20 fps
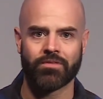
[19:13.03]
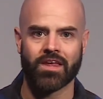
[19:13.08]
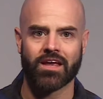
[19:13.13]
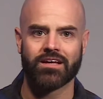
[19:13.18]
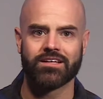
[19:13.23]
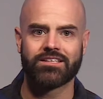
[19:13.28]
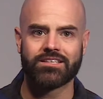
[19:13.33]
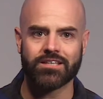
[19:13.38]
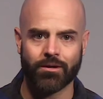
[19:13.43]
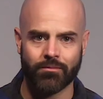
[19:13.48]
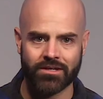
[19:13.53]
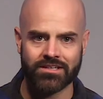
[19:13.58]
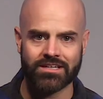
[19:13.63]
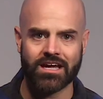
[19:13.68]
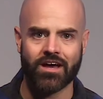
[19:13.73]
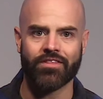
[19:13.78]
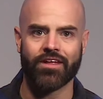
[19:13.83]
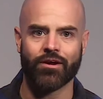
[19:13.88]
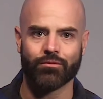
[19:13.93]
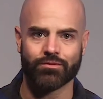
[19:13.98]
Someone
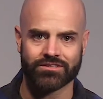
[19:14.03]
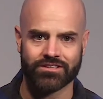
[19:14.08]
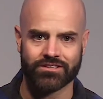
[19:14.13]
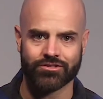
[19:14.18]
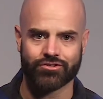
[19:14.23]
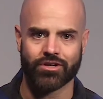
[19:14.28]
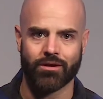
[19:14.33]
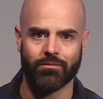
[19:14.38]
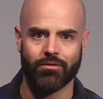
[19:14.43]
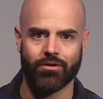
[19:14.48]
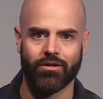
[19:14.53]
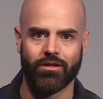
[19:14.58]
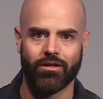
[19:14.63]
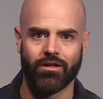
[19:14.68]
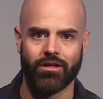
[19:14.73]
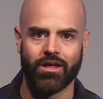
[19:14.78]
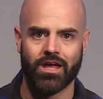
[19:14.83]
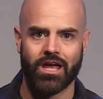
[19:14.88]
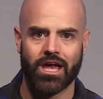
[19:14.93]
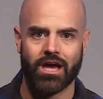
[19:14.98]
down there was in trouble.
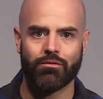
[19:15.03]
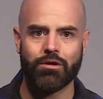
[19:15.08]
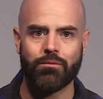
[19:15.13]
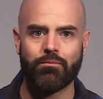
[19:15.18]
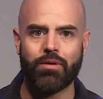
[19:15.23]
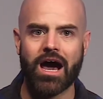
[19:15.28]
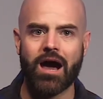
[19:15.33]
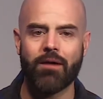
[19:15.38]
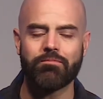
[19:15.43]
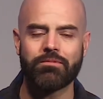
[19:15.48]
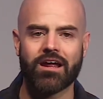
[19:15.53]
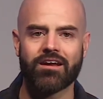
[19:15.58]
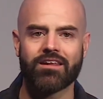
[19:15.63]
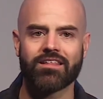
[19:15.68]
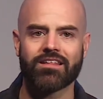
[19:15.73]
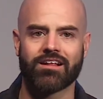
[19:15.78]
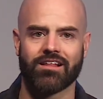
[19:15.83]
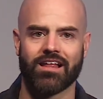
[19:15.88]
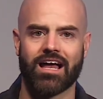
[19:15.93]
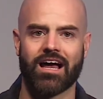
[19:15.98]
And when he popped out of
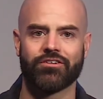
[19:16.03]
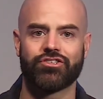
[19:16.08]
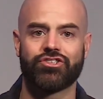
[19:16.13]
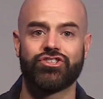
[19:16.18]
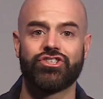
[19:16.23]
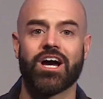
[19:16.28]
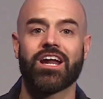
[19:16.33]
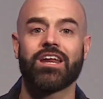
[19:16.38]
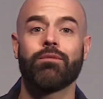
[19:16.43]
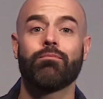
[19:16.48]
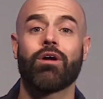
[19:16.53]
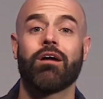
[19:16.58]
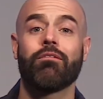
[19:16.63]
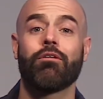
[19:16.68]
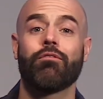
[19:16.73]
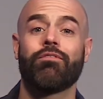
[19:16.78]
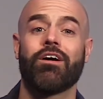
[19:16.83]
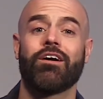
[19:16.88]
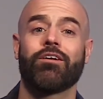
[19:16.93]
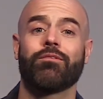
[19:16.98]
the clouds, Johnny
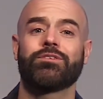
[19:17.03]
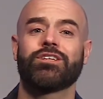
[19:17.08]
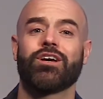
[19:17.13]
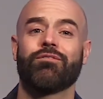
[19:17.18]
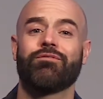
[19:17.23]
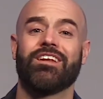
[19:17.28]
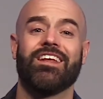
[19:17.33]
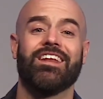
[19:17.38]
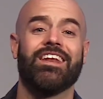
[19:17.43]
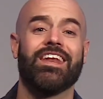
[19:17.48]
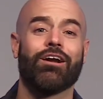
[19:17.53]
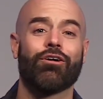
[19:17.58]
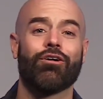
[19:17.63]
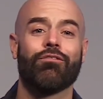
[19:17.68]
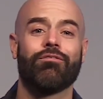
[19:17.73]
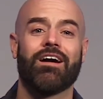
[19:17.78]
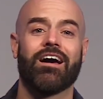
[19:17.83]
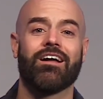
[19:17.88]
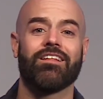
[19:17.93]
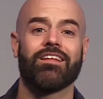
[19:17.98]
Bravo found himself in a narrow
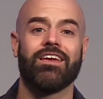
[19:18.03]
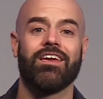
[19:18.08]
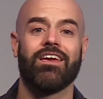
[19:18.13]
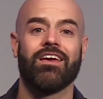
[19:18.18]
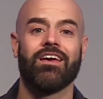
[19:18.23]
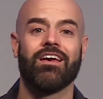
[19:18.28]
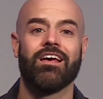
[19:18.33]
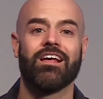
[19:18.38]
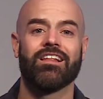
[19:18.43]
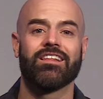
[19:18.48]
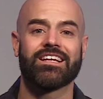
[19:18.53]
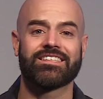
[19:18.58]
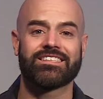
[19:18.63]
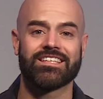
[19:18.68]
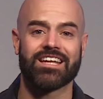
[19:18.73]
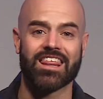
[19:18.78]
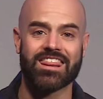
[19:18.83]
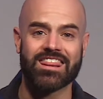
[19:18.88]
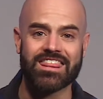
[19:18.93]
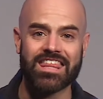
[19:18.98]
valley, less than
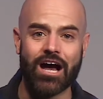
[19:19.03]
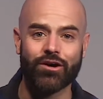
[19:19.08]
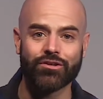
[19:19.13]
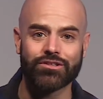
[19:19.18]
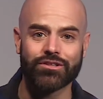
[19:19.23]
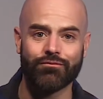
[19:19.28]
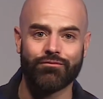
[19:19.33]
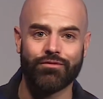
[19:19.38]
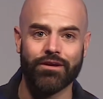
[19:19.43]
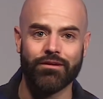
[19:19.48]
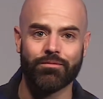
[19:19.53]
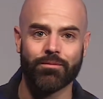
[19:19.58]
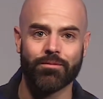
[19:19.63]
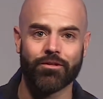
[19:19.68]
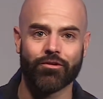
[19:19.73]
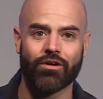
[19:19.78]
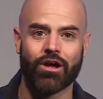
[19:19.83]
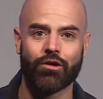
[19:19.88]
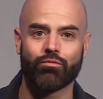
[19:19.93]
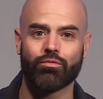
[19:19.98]
1,000 feet from
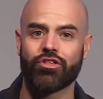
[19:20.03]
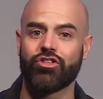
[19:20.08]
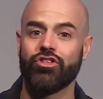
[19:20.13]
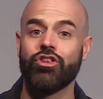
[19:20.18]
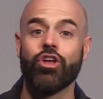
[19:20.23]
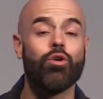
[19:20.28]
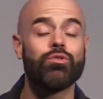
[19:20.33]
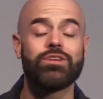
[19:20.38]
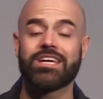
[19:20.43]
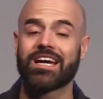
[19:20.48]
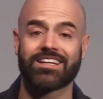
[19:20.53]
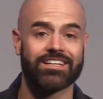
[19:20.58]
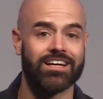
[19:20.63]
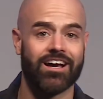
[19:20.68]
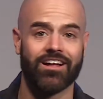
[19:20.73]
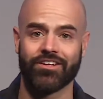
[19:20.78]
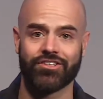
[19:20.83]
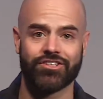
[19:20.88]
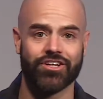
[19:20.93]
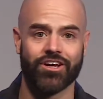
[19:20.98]
the ground, with no
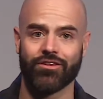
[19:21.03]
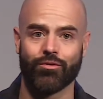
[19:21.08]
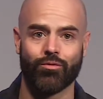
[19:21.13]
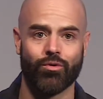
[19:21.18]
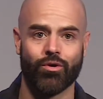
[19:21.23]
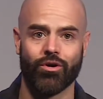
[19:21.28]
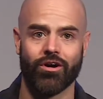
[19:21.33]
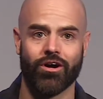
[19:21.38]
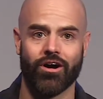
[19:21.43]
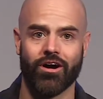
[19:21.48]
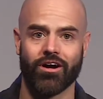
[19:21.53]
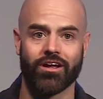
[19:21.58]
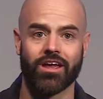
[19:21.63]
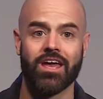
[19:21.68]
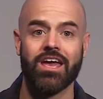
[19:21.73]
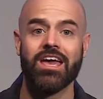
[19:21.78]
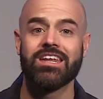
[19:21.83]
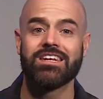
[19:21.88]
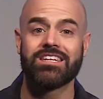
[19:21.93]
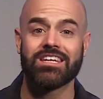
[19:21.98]
technology on the Warthog
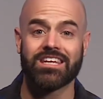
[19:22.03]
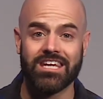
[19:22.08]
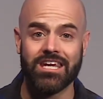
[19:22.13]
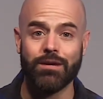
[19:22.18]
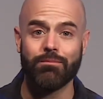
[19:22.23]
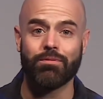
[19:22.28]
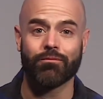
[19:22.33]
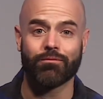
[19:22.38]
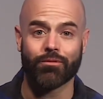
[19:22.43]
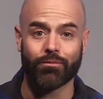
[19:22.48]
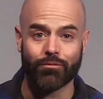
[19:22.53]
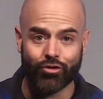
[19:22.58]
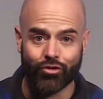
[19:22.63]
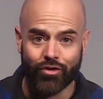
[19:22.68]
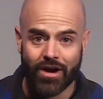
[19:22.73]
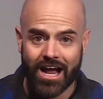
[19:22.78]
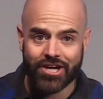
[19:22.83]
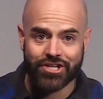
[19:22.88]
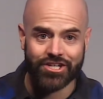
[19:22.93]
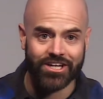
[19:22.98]
to keep him from
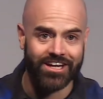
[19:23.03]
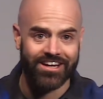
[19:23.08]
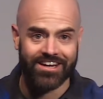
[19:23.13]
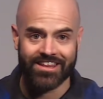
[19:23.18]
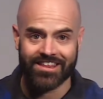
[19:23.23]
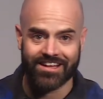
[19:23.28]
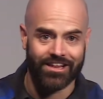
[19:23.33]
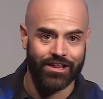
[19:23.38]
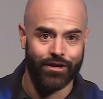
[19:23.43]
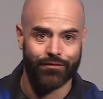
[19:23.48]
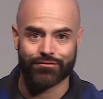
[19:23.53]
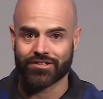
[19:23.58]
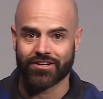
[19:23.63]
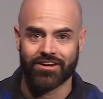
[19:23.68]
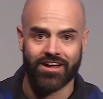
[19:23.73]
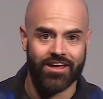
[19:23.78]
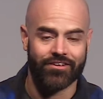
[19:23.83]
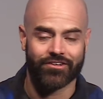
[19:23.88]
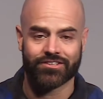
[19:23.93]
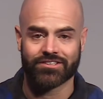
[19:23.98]
crashing into the cliffs on
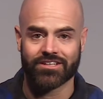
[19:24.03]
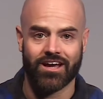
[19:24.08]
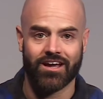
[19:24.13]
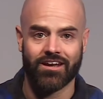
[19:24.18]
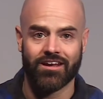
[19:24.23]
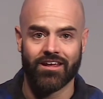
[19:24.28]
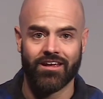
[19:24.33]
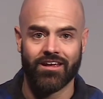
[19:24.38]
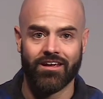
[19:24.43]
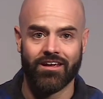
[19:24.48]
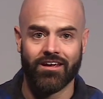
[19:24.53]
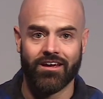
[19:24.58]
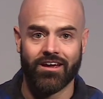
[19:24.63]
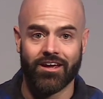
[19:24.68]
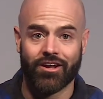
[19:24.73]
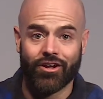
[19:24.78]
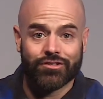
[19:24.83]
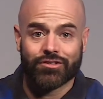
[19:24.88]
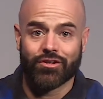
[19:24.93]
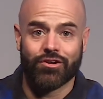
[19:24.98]
either side.
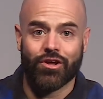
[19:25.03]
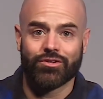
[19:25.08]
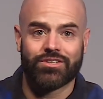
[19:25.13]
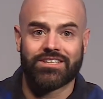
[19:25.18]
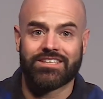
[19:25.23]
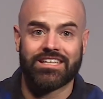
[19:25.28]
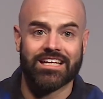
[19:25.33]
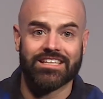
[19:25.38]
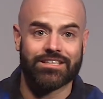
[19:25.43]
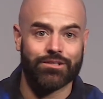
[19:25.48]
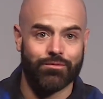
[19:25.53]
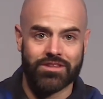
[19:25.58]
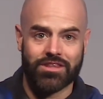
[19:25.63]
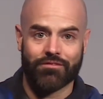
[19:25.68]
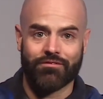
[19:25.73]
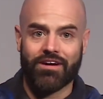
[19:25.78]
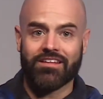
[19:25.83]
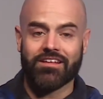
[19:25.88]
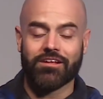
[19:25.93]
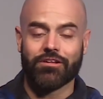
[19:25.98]
And also no sense of what the
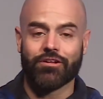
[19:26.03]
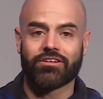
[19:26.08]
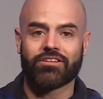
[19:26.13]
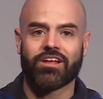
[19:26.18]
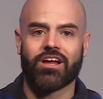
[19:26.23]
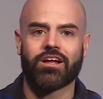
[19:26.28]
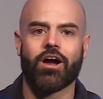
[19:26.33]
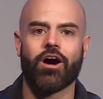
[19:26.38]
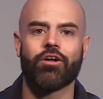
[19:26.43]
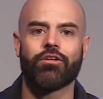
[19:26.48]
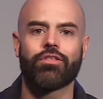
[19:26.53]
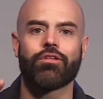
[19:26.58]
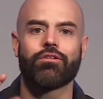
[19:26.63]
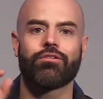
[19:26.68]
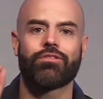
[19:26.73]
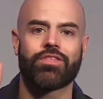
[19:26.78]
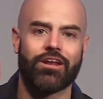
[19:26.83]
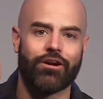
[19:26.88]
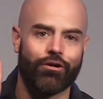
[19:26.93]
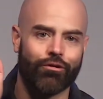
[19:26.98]
valley looked like other
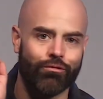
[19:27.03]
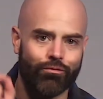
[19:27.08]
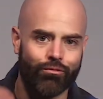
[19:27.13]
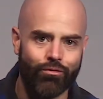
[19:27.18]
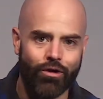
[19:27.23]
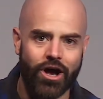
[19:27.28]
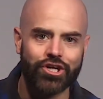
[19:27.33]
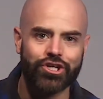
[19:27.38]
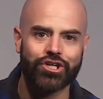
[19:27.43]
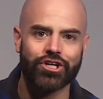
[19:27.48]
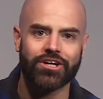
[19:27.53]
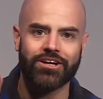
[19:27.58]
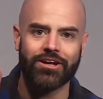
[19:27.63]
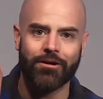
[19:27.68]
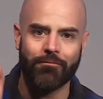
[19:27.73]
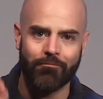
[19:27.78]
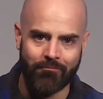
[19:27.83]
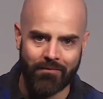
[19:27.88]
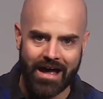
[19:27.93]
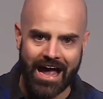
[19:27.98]
than a
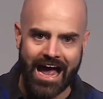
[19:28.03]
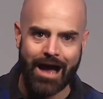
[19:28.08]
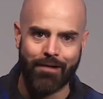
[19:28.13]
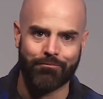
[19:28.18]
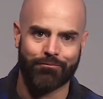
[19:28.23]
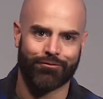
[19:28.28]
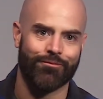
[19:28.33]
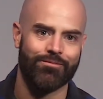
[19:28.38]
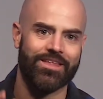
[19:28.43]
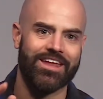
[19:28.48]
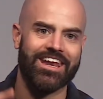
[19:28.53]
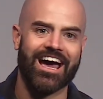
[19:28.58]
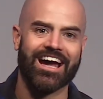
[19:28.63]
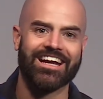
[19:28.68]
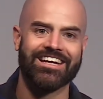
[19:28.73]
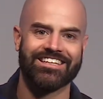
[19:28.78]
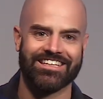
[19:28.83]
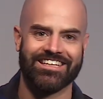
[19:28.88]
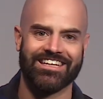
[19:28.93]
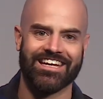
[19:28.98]
Russian map from the
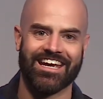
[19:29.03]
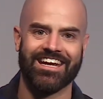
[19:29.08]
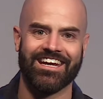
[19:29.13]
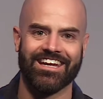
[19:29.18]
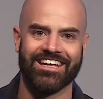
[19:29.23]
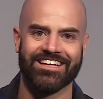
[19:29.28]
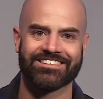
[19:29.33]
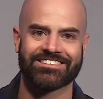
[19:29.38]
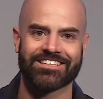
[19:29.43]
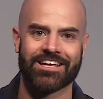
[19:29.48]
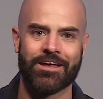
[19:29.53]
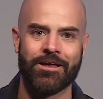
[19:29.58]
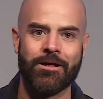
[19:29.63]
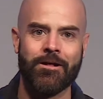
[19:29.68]
1980s.